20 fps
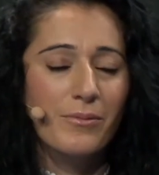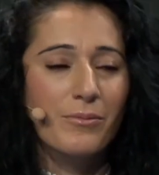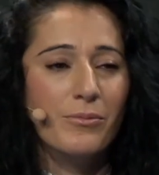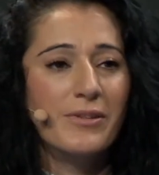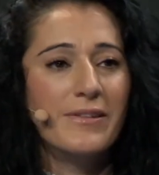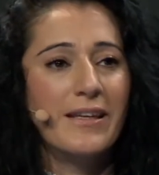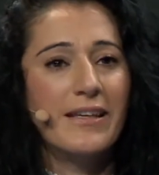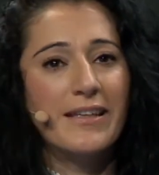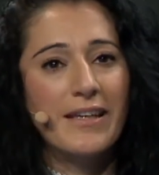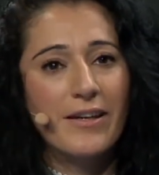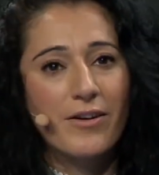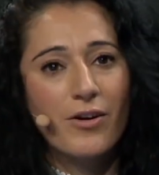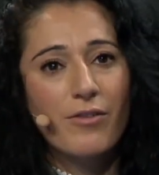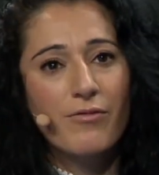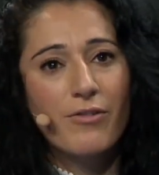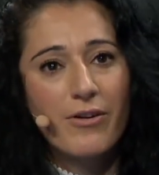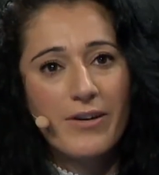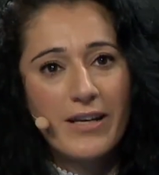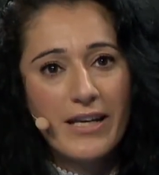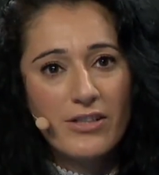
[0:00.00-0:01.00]
We take care
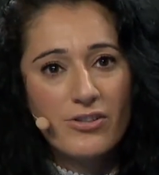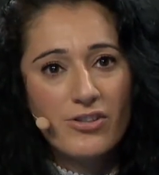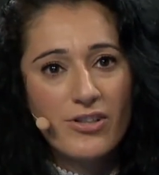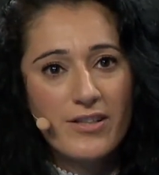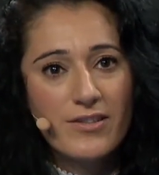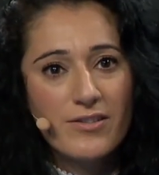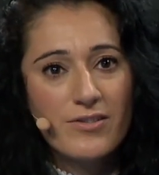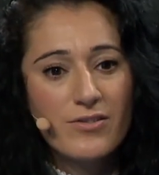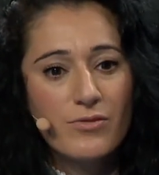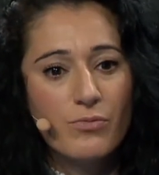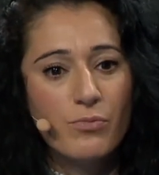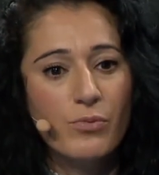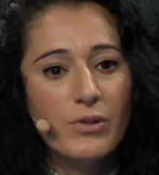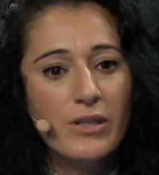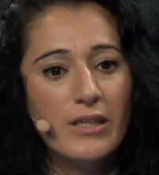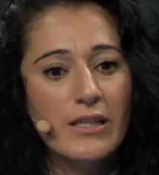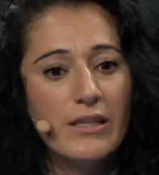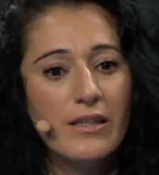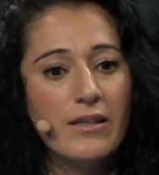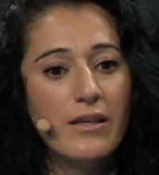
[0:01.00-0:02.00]
of our agents.
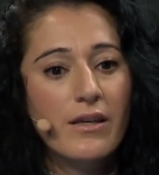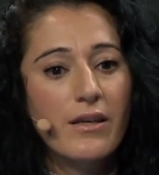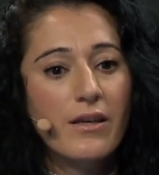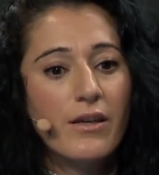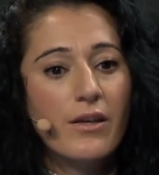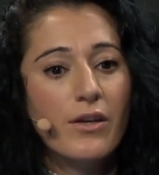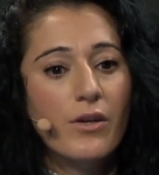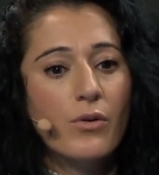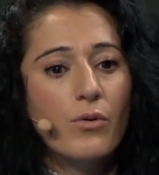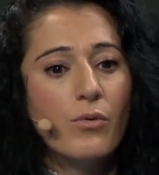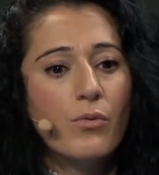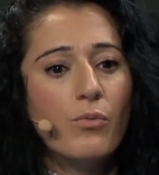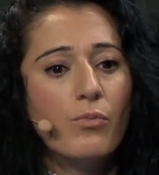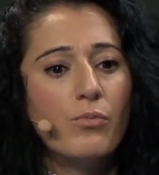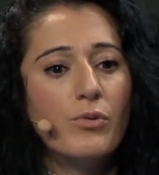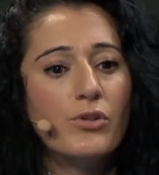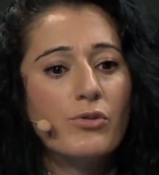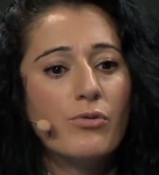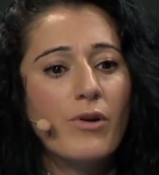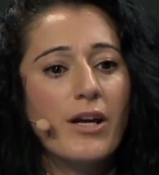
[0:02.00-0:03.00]
We
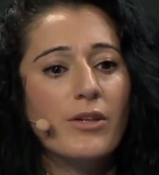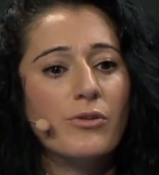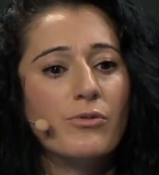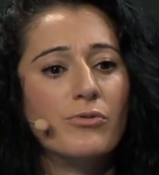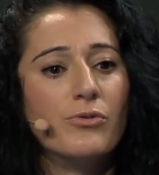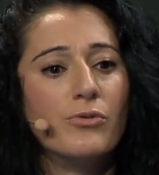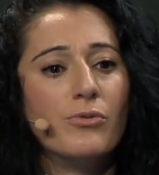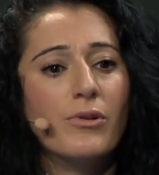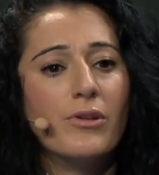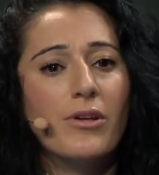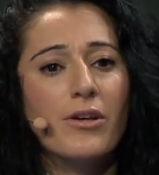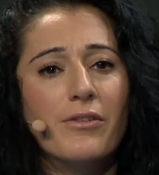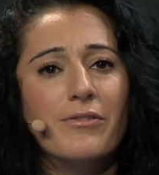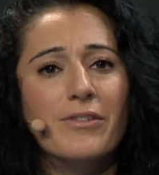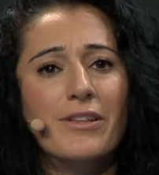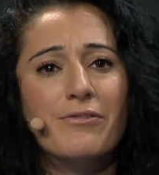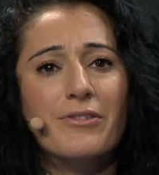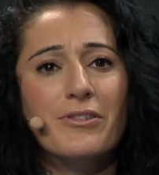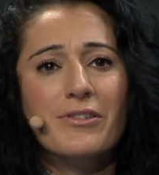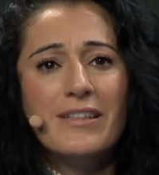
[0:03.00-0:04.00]
try to do a
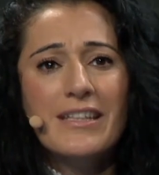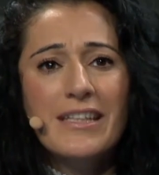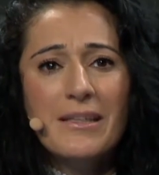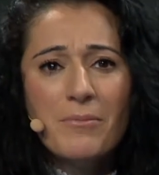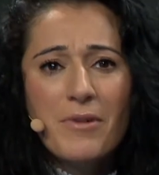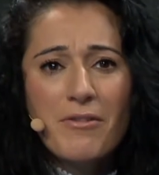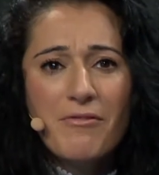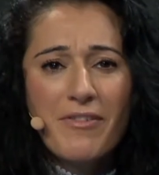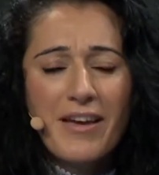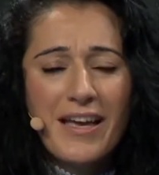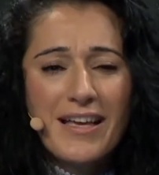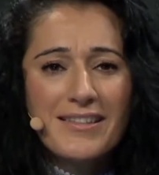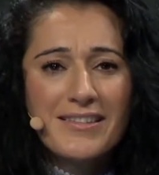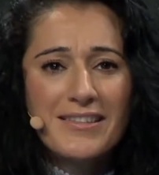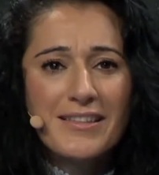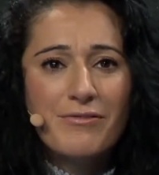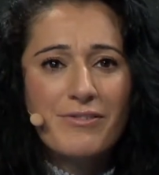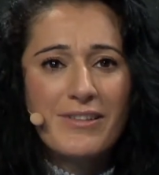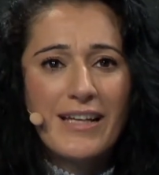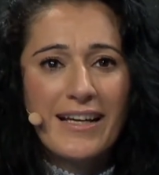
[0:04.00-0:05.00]
of different team
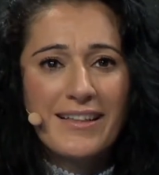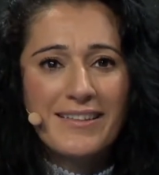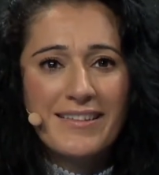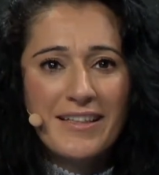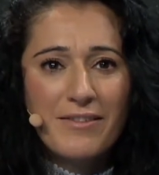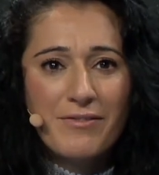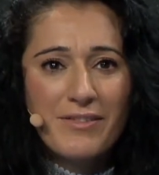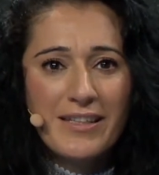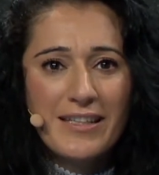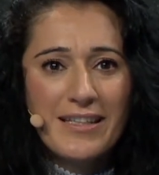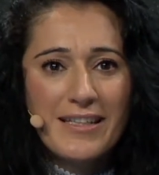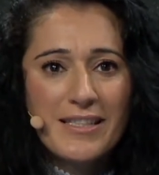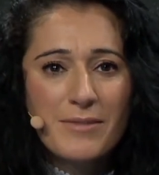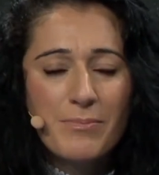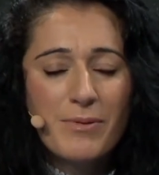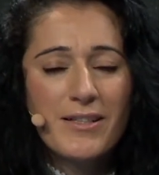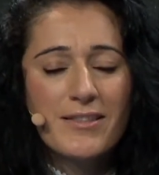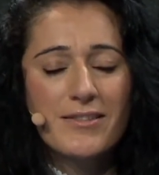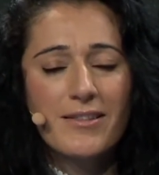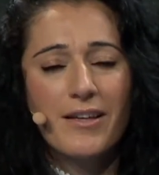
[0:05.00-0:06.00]
events, different activities,
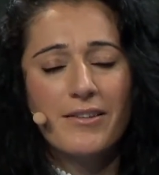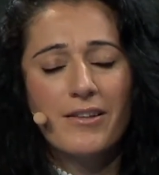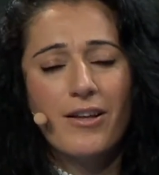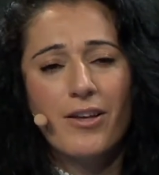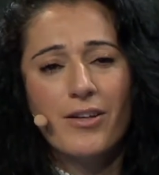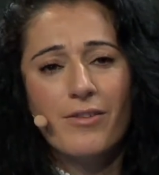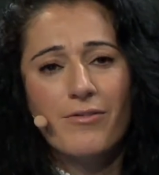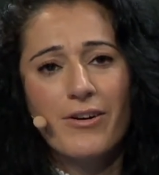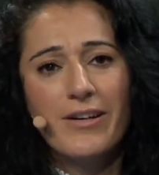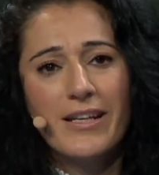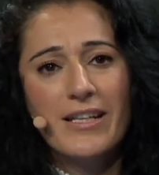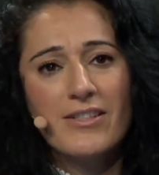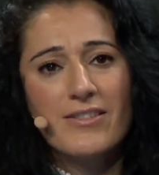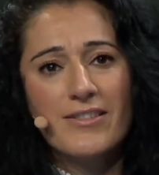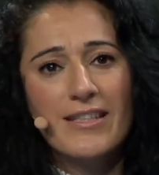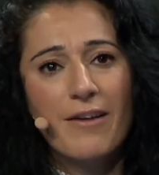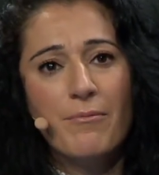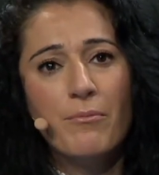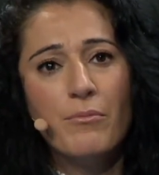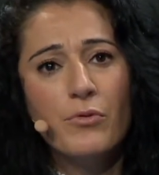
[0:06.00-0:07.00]
because a lot of our
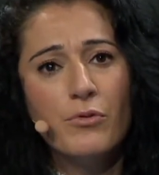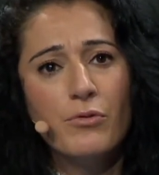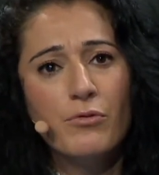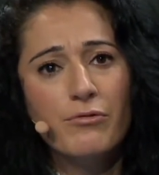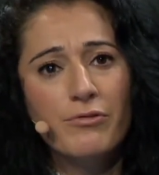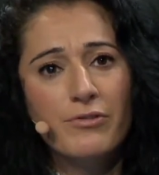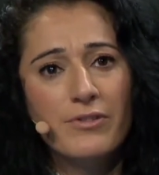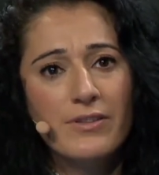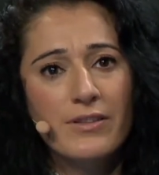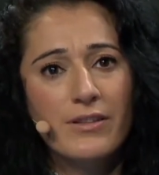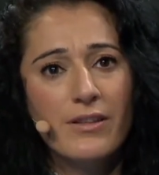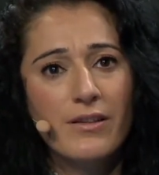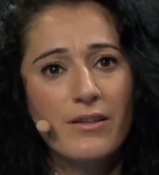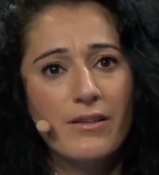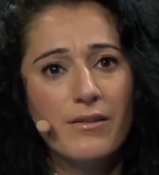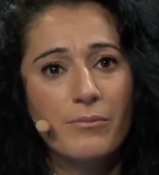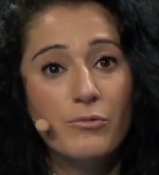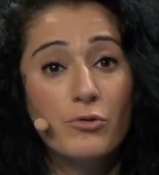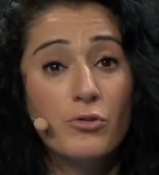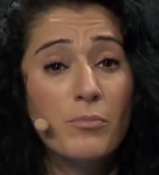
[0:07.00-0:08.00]
agents have moved
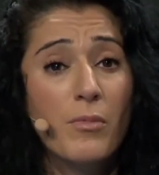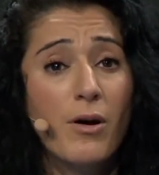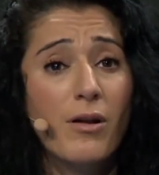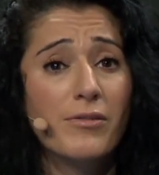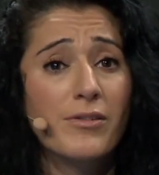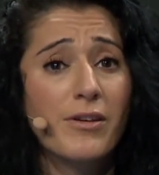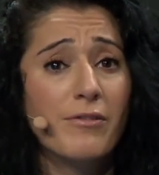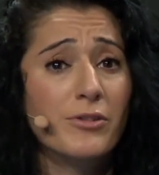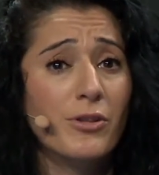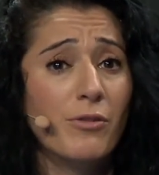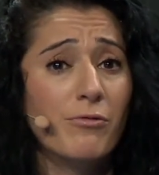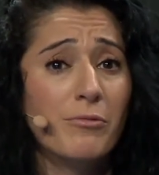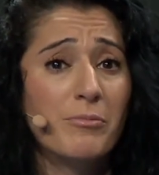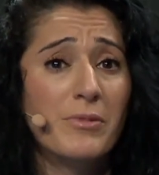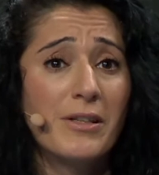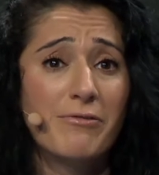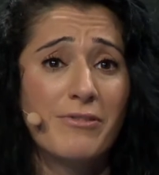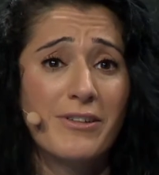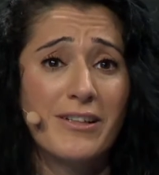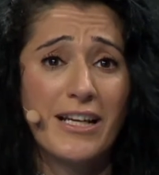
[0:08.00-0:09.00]
to Malta, from
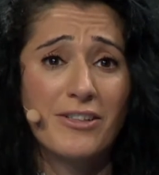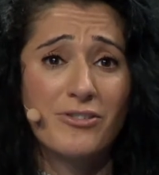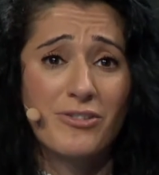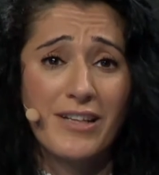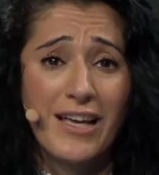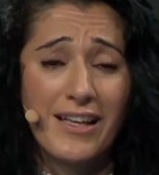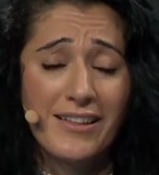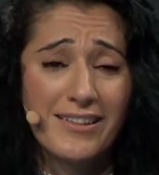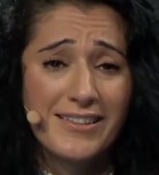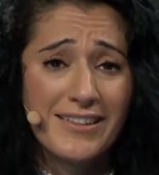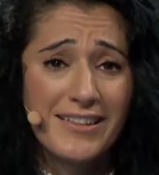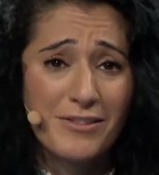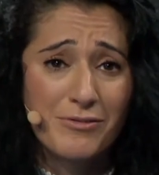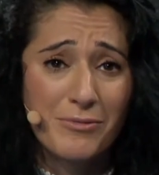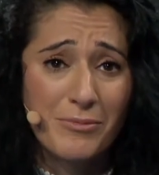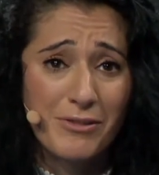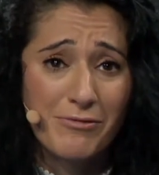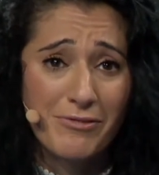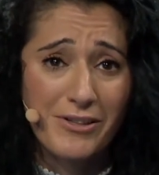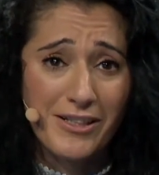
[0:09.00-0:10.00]
different nationalities,
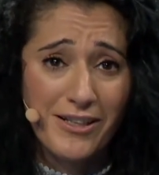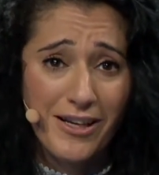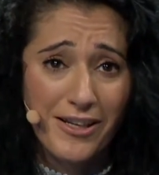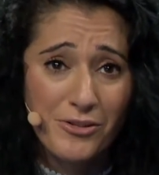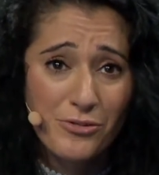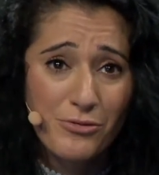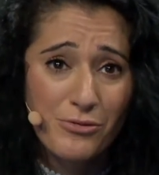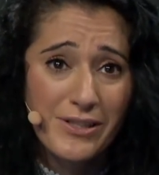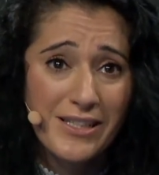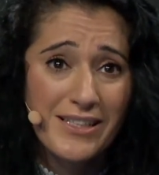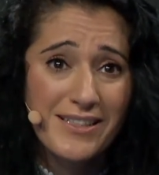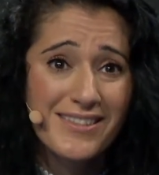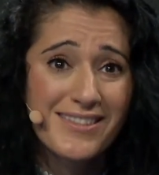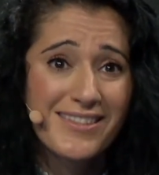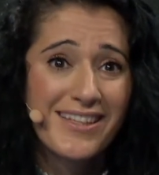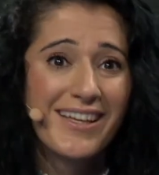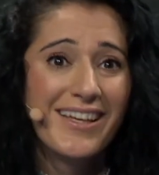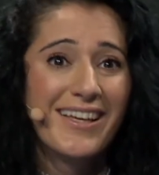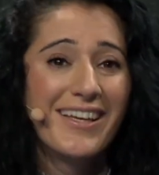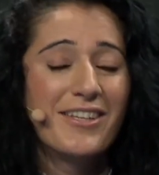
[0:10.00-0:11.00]
from different countries.